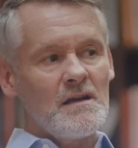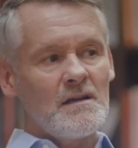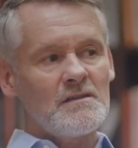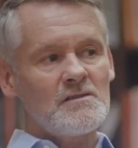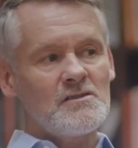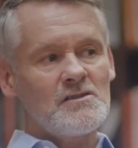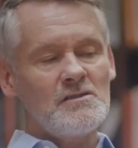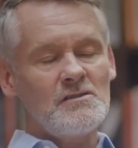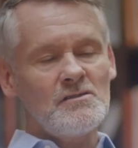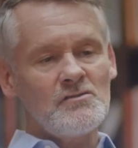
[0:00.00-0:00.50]

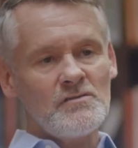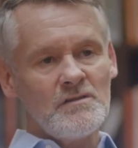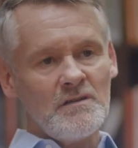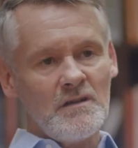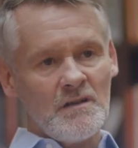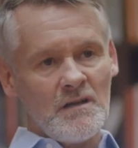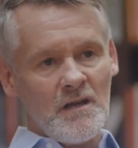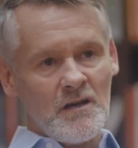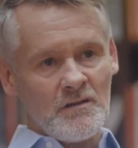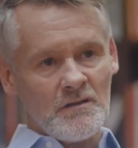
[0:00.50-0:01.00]
children
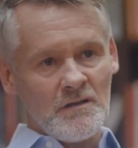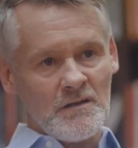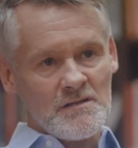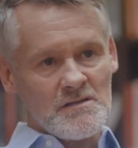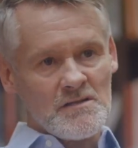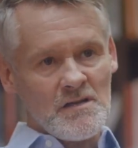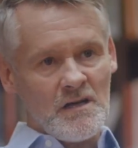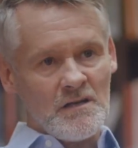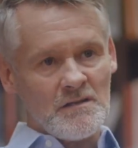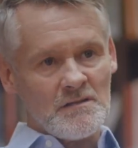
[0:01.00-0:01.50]
in early
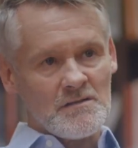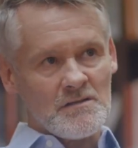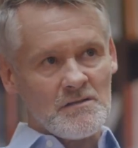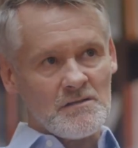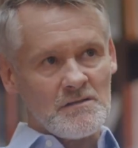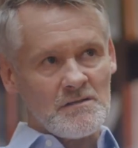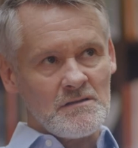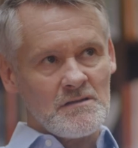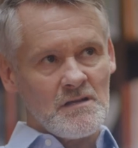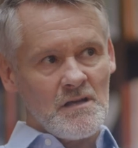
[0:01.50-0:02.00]

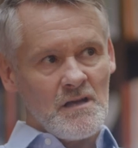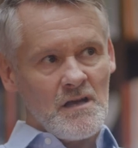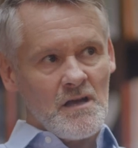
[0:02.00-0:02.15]
childhood